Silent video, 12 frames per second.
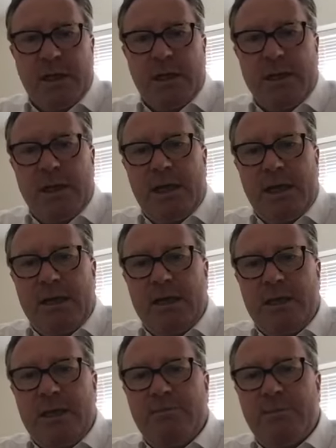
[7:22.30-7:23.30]

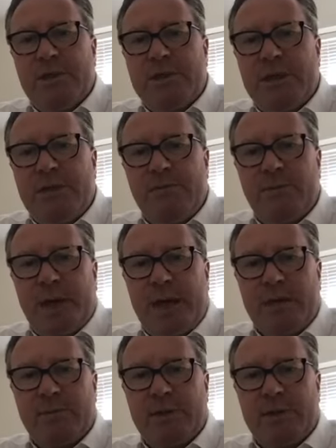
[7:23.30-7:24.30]
They perceive
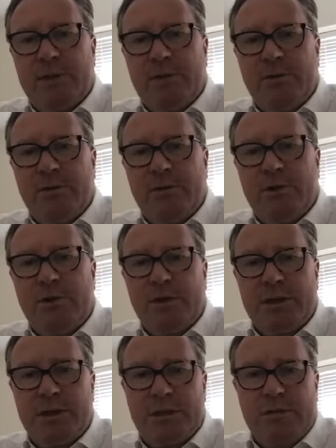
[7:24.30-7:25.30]
perhaps that your
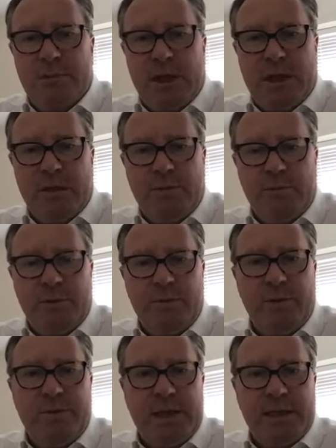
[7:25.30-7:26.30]
choice will
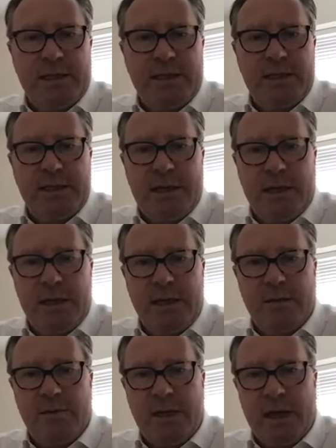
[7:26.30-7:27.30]
be based entirely
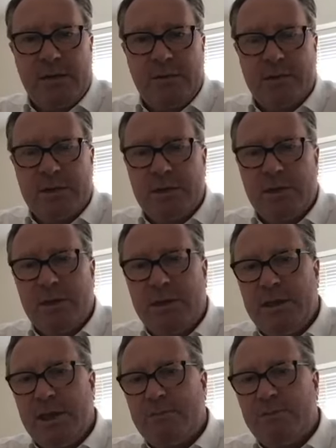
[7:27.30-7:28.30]
around
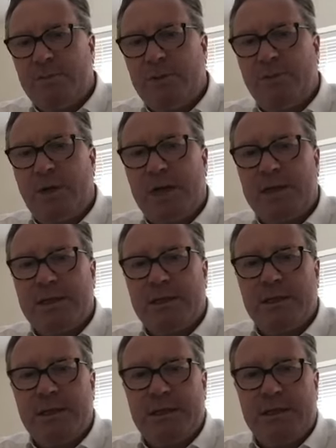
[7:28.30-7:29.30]
the price that
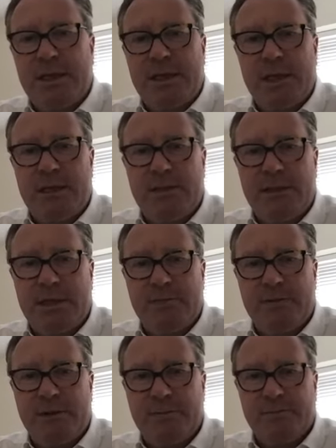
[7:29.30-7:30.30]
the estate agent
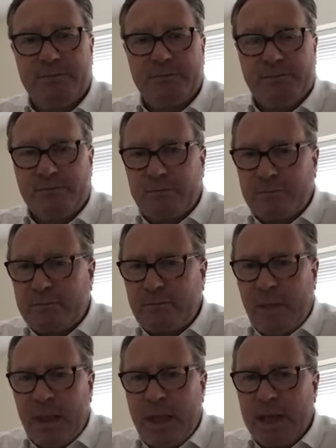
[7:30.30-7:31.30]
gives you.
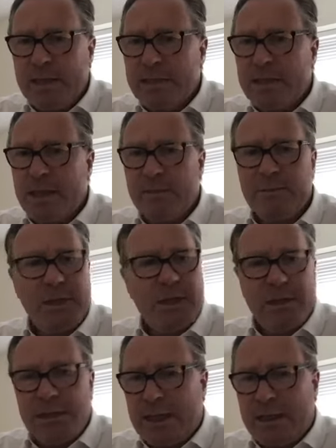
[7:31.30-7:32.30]
And
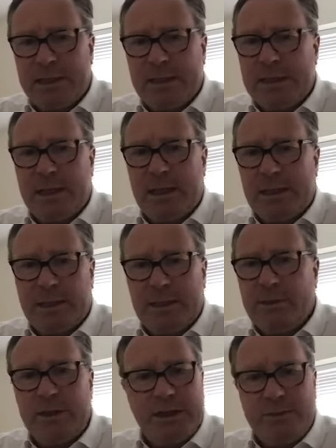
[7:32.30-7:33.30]
you
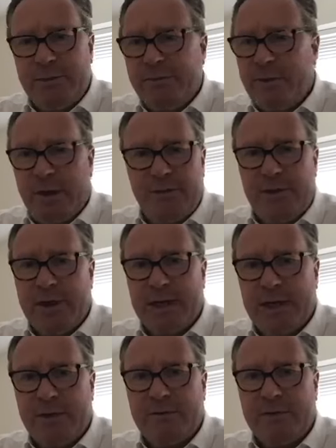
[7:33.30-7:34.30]
need to be very, very
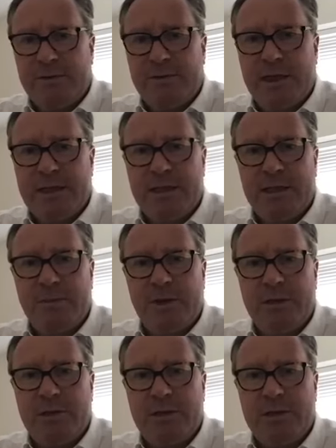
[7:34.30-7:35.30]
careful if that's the
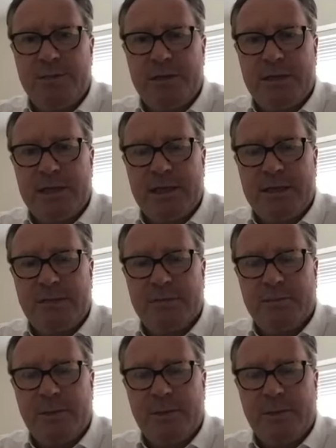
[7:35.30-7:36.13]
approach that's been taken.